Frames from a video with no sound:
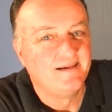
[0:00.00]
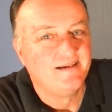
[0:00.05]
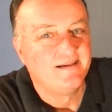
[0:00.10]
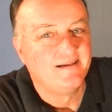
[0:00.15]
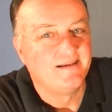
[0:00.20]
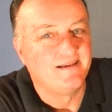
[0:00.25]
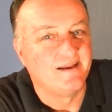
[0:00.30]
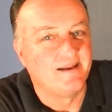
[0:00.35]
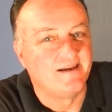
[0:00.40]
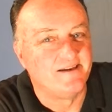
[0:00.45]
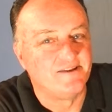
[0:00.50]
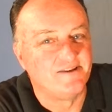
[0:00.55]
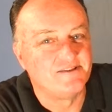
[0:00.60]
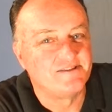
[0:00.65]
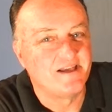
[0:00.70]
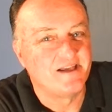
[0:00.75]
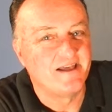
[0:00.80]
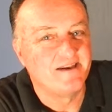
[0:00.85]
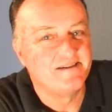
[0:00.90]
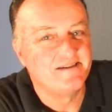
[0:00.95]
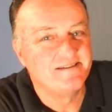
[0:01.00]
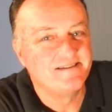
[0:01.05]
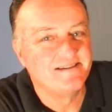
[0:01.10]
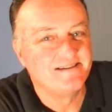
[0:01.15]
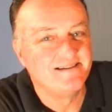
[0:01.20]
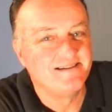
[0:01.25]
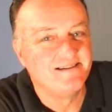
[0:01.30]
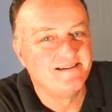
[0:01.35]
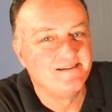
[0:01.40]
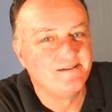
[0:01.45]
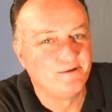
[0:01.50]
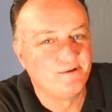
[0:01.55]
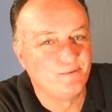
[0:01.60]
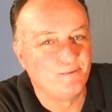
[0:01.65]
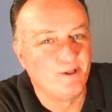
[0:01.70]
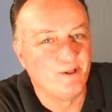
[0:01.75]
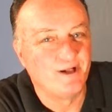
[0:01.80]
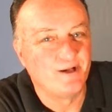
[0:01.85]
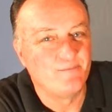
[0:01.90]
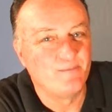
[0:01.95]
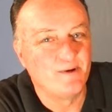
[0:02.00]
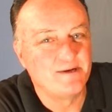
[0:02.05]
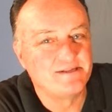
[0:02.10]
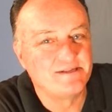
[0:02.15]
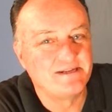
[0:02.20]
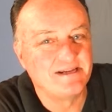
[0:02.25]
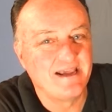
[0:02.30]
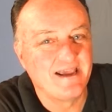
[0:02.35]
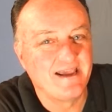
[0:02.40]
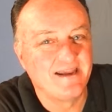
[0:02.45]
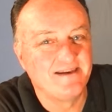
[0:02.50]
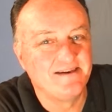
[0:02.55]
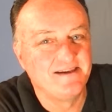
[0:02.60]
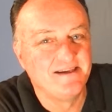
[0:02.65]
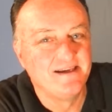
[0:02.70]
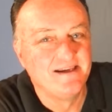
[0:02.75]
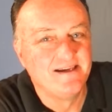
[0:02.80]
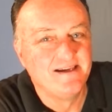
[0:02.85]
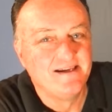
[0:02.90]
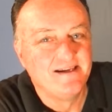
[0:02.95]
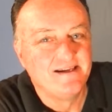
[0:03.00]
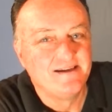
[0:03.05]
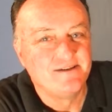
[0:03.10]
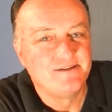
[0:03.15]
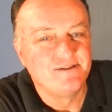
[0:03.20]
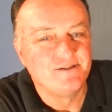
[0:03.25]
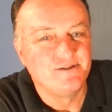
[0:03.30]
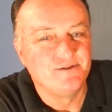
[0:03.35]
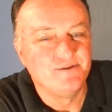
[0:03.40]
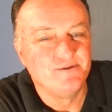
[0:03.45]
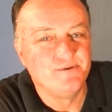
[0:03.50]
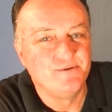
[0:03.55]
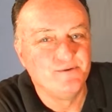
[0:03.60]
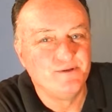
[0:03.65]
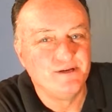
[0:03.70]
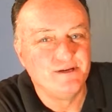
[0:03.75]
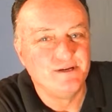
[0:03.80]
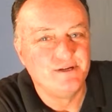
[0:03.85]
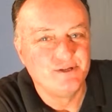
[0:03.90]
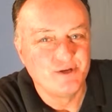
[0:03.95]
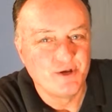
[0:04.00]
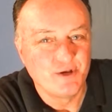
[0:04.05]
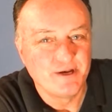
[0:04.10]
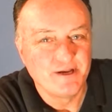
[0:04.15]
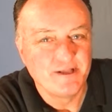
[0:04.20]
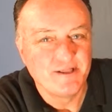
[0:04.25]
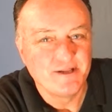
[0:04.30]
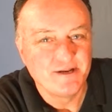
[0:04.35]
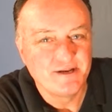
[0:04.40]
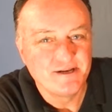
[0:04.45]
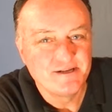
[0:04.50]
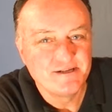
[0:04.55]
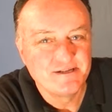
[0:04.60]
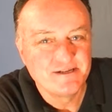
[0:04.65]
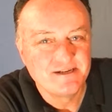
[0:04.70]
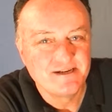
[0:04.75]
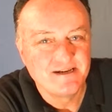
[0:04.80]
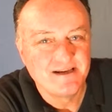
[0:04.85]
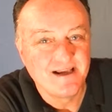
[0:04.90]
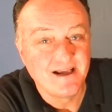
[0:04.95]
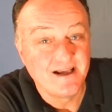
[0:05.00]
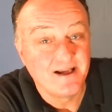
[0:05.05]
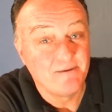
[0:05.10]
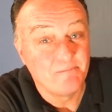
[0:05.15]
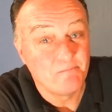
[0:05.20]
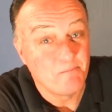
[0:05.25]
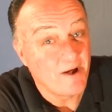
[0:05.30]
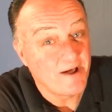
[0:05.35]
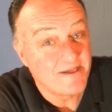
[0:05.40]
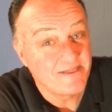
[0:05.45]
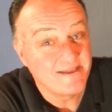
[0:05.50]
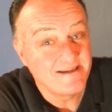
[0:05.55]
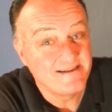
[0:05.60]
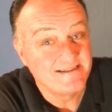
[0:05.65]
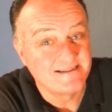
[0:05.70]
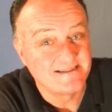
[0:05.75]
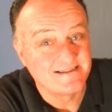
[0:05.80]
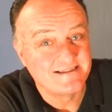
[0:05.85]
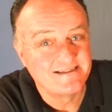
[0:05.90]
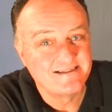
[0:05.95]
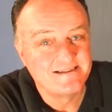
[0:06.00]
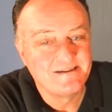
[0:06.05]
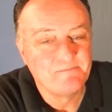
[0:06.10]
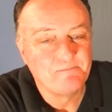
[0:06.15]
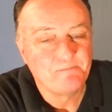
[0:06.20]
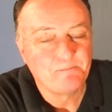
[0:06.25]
G'day new starters, welcome once again to the journey that is my thesis,